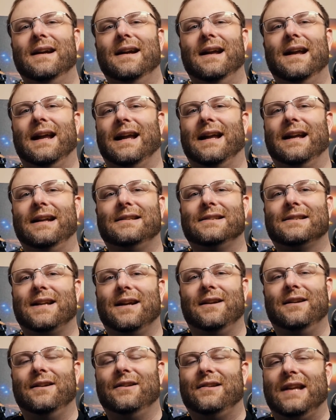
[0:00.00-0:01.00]
it's
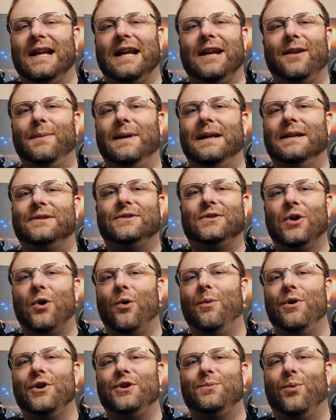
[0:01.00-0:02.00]
gonna take me so
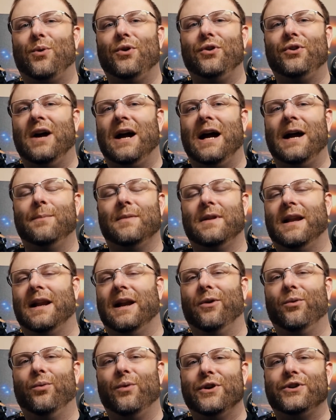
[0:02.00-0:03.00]
much more time than I
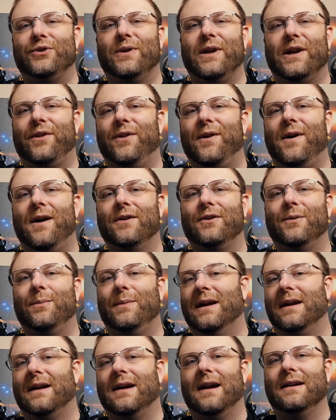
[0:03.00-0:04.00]
originally thought to
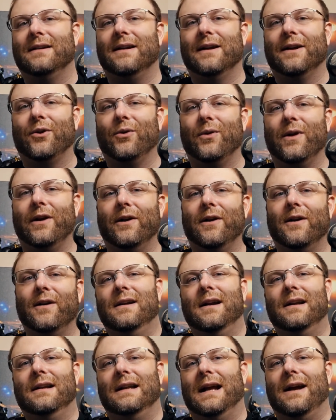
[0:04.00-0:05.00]
be a content creator.
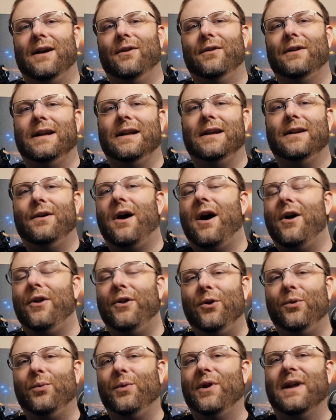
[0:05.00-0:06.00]
Now, the
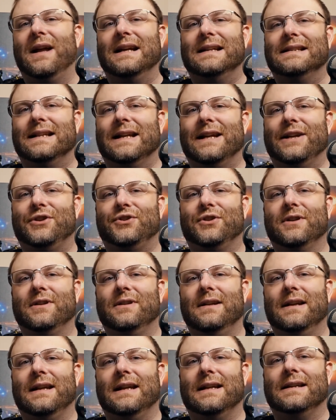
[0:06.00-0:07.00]
other
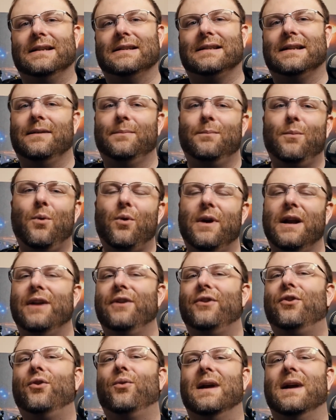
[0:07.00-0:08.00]
realization is a more
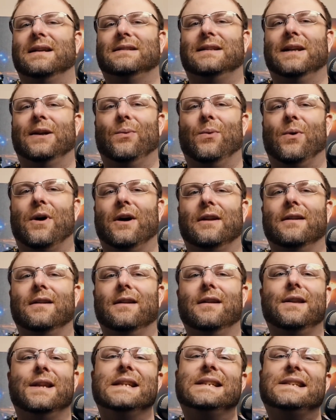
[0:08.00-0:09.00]
interesting one.
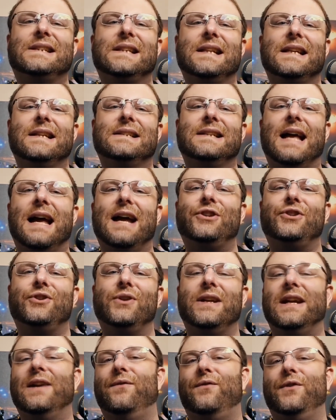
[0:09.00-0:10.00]
This is
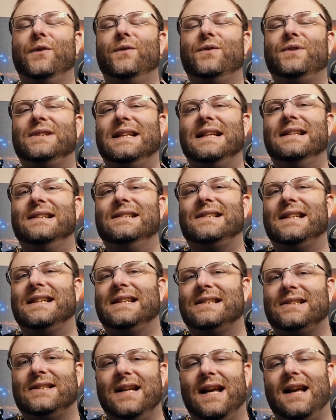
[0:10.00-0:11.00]
actually if you've seen
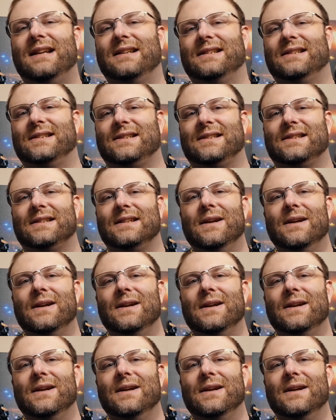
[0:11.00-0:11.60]
success.